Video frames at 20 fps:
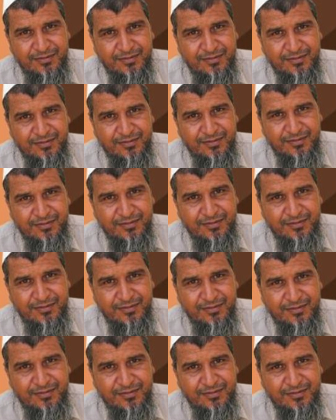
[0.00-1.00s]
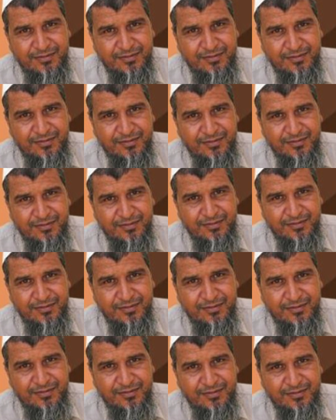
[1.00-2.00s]

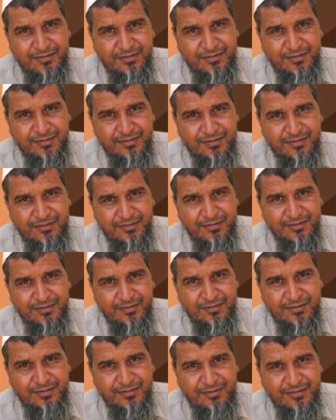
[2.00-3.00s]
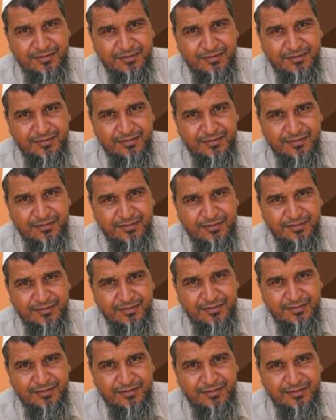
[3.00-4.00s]

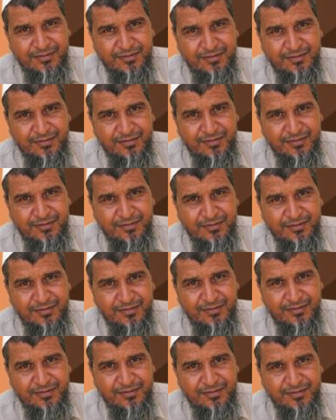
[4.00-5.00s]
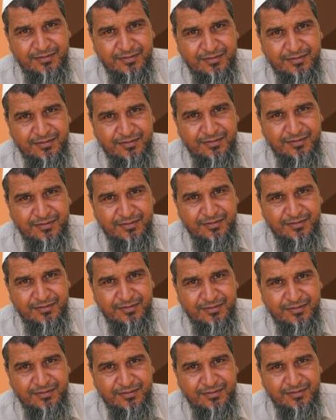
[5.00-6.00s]

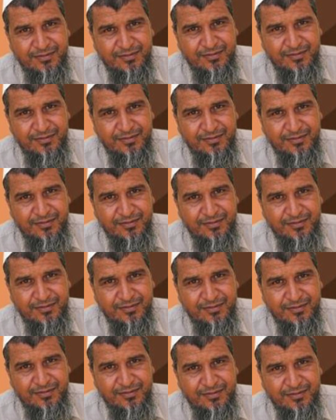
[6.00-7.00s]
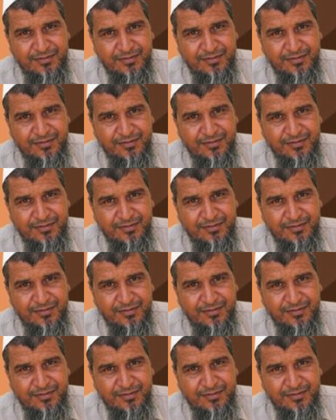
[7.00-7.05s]
(silent)